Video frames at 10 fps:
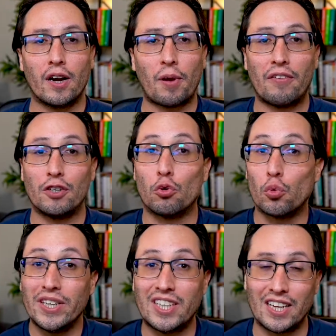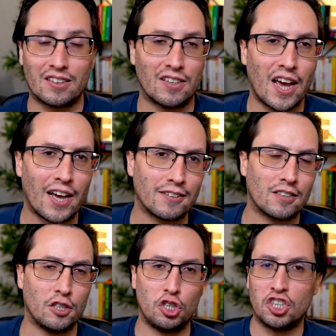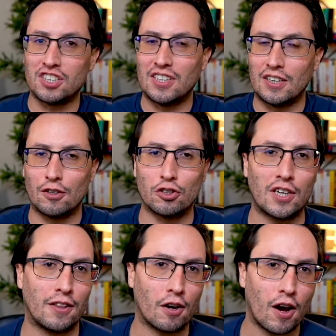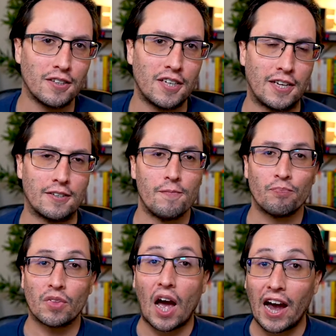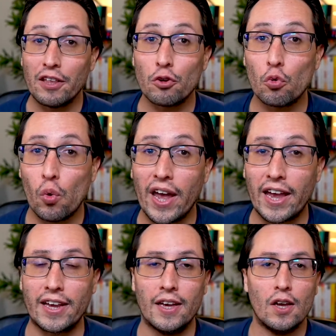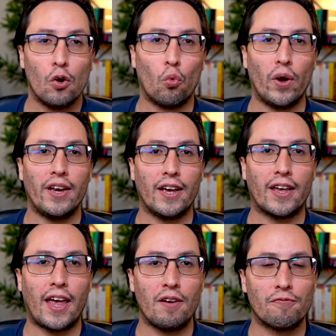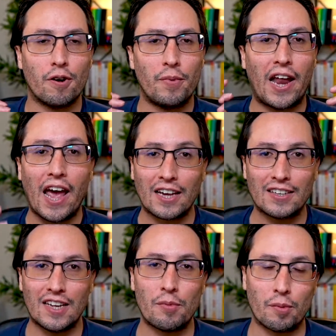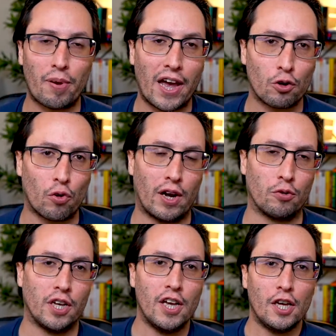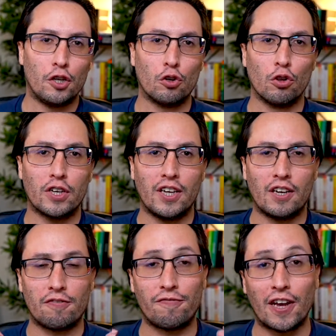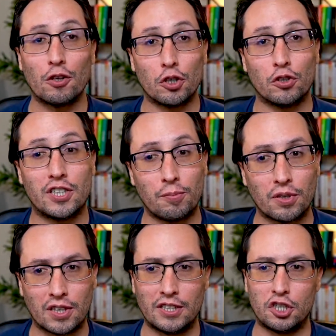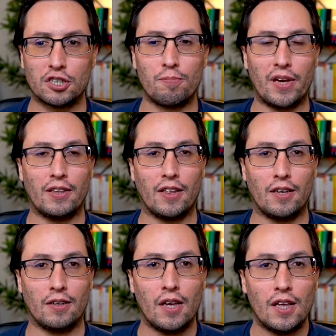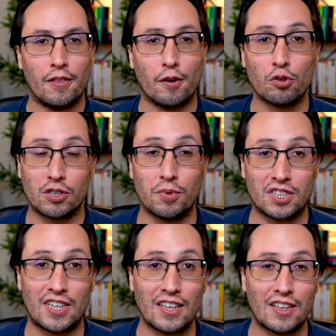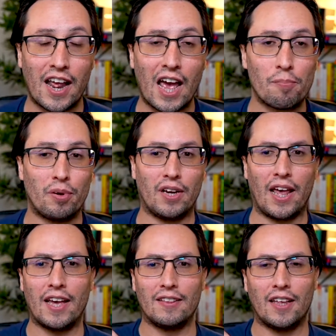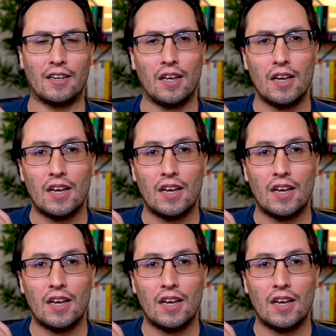having to retake the test because you just didn't understand the content. Either way, when it came from an academic background, you're looking at failure typically just meant that there was a mistake that happened, and then